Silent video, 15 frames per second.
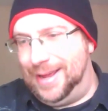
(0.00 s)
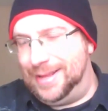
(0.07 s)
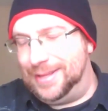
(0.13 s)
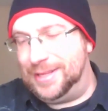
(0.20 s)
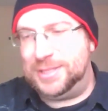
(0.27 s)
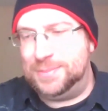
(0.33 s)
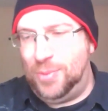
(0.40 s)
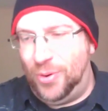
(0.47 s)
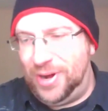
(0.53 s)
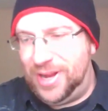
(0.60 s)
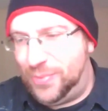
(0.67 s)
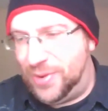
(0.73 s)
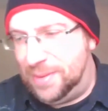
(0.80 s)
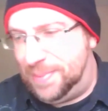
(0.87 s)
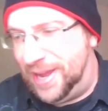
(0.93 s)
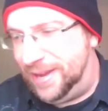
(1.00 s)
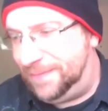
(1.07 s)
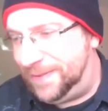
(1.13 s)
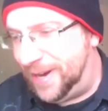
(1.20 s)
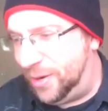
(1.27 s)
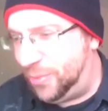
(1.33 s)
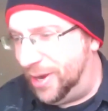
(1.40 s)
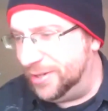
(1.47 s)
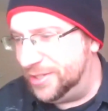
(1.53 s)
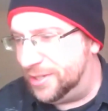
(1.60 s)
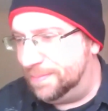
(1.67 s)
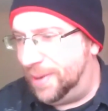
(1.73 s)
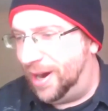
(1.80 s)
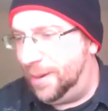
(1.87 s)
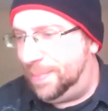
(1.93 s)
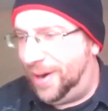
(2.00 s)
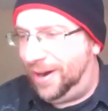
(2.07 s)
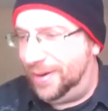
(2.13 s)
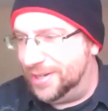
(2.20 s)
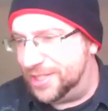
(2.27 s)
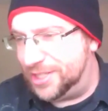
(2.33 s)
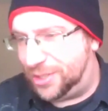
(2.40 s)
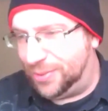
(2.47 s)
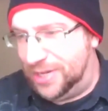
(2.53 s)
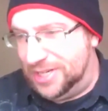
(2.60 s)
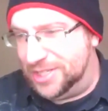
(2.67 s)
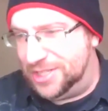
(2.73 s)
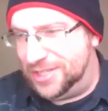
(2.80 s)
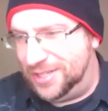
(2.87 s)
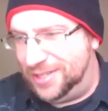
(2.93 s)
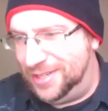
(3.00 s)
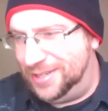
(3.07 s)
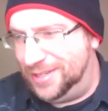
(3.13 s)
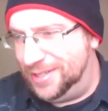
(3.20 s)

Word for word: This morning we bade farewell to Barpar and Screech.